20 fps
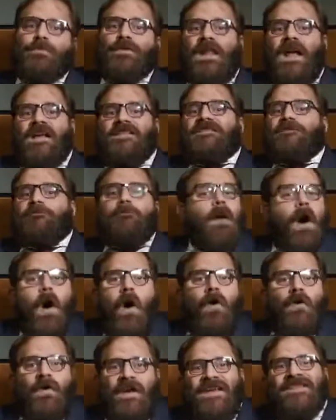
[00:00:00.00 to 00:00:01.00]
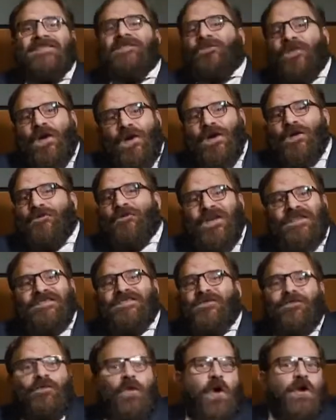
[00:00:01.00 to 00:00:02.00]
Plus, Mong is a very
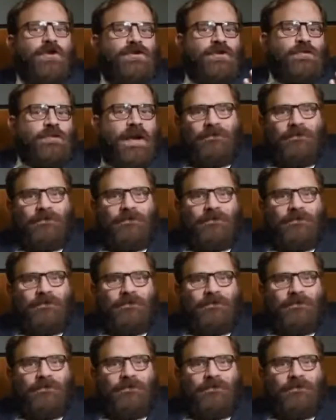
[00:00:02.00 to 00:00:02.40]
offensive word to